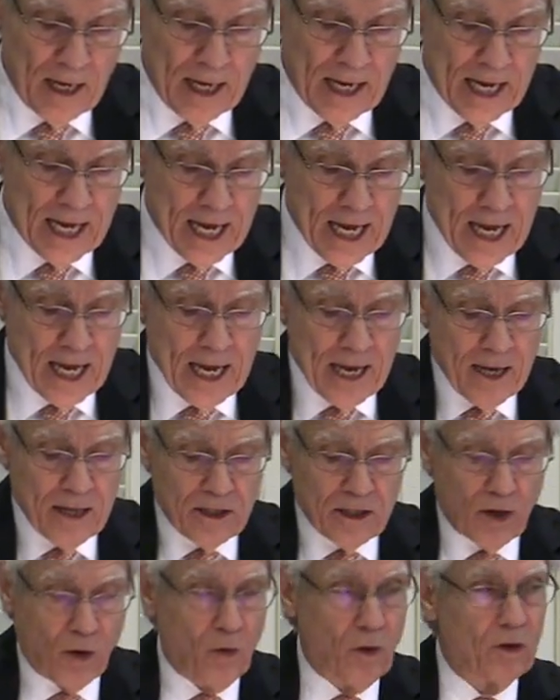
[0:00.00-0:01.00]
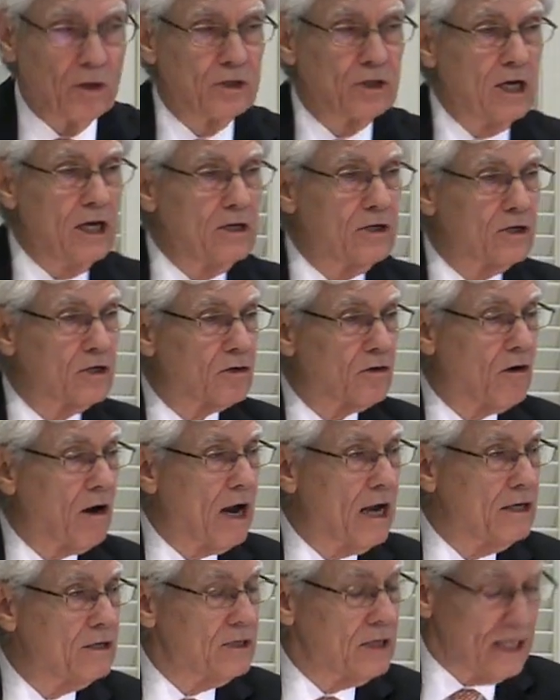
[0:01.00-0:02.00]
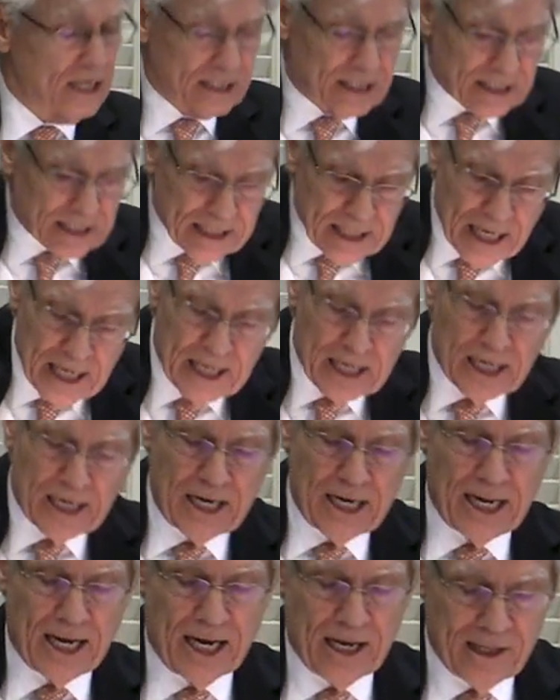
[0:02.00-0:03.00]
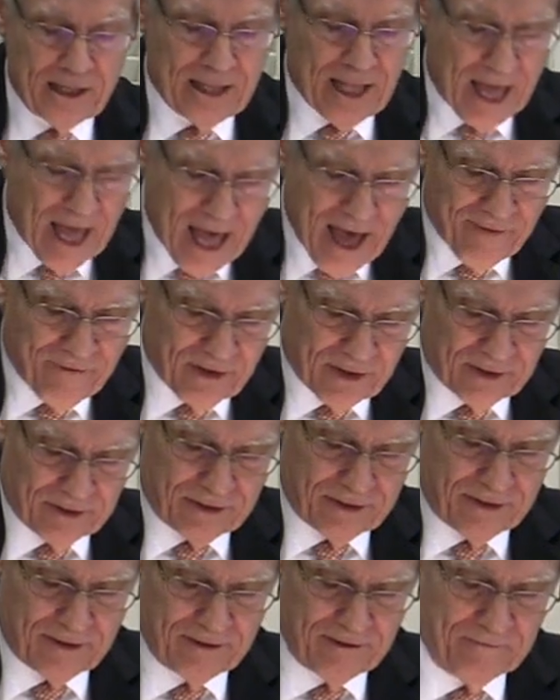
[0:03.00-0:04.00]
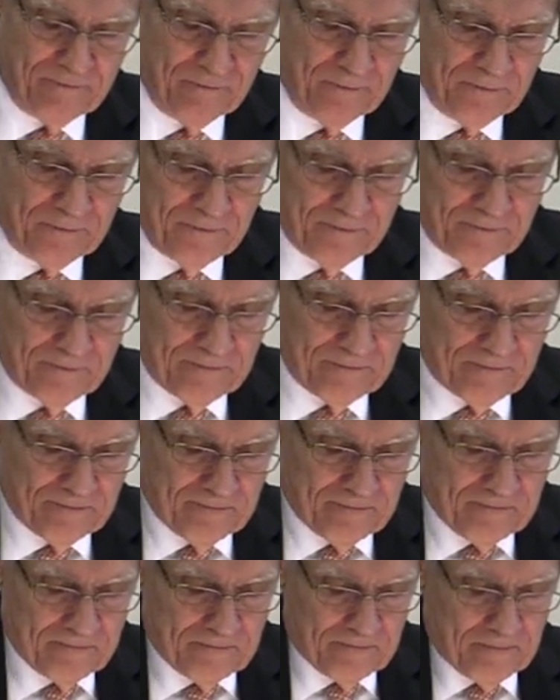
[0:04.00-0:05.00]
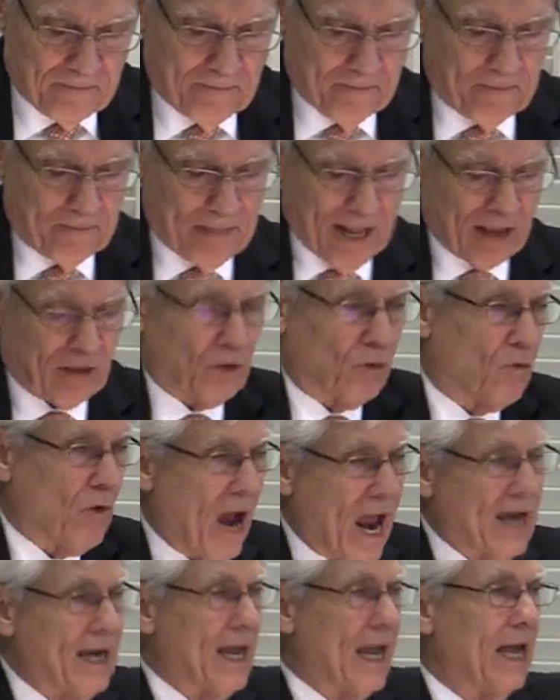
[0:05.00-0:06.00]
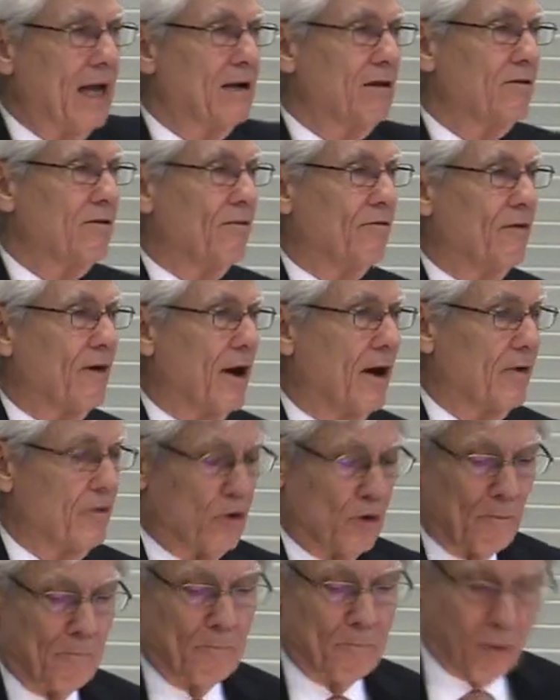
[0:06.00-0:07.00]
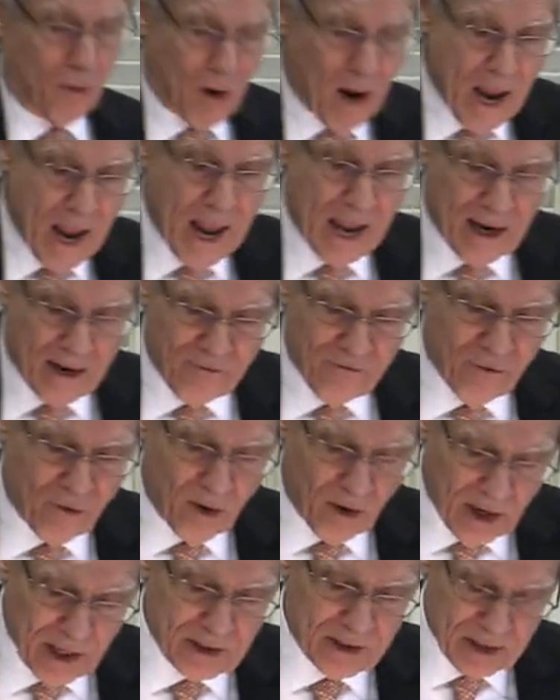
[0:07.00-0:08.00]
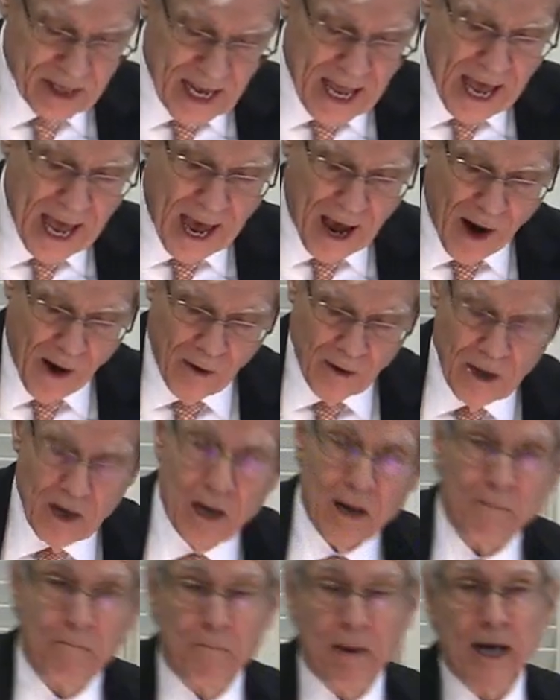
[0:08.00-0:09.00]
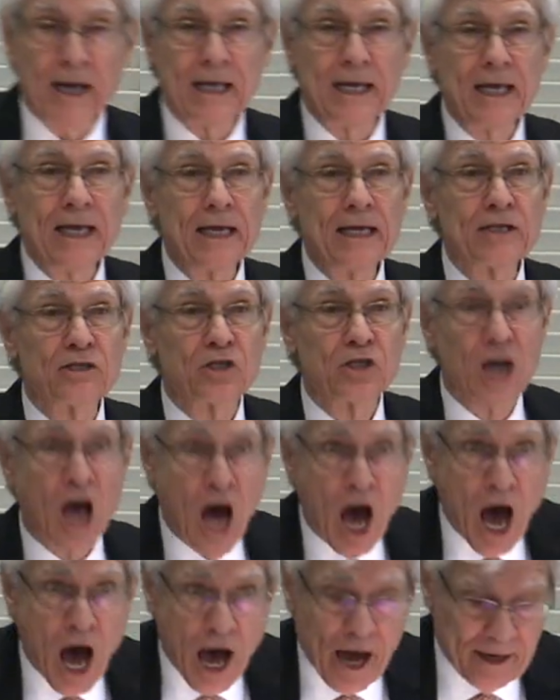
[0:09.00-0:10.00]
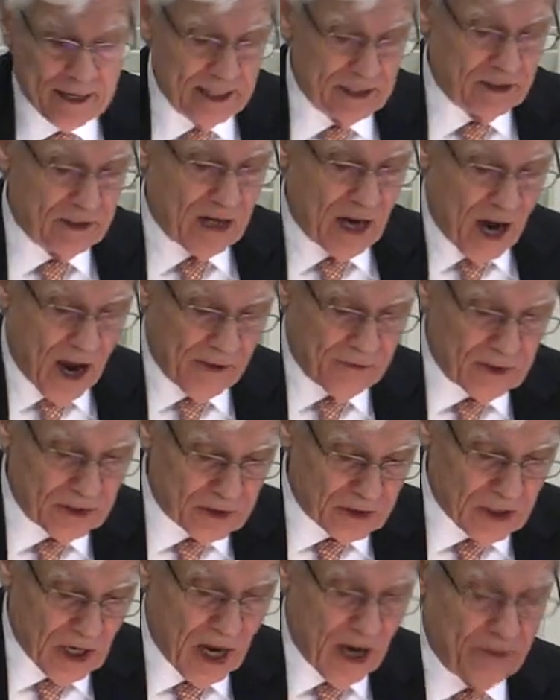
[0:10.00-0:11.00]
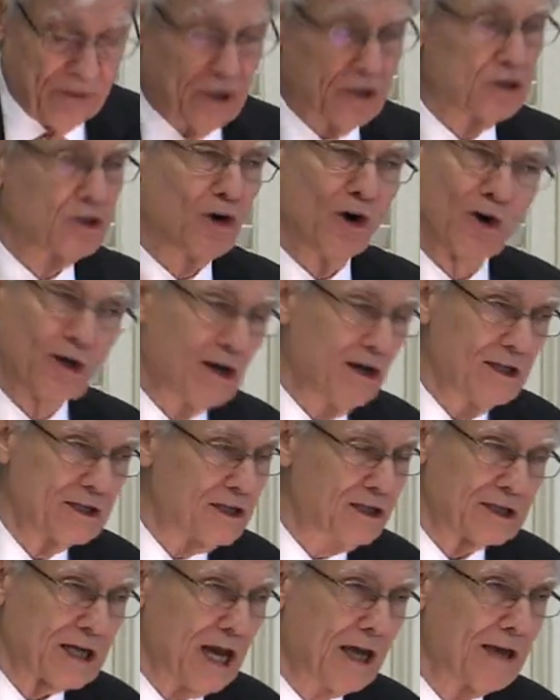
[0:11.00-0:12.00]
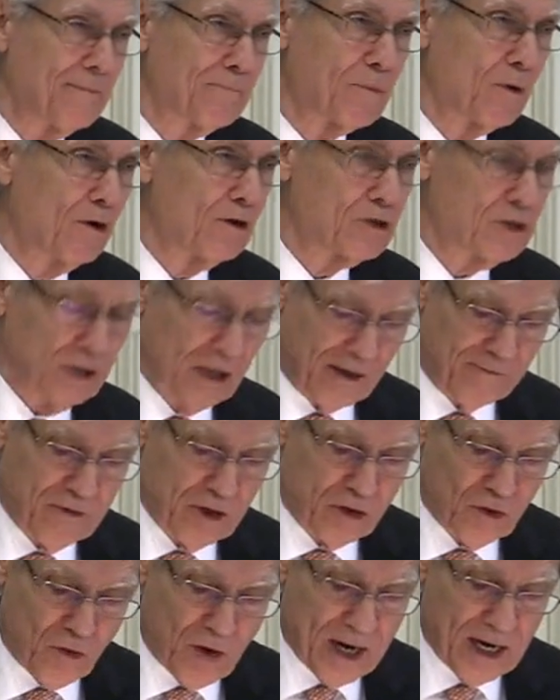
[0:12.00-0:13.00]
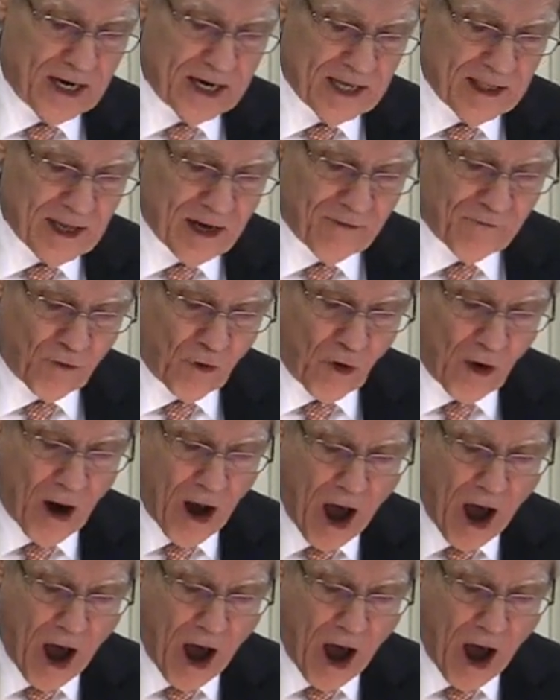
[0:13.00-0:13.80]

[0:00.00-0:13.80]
He, the Lord Jesus Christ, is seated in the heavens at the right hand of the Father, praying for us now but he is God. He's God the Son, the, the second person of the Trinity, therefore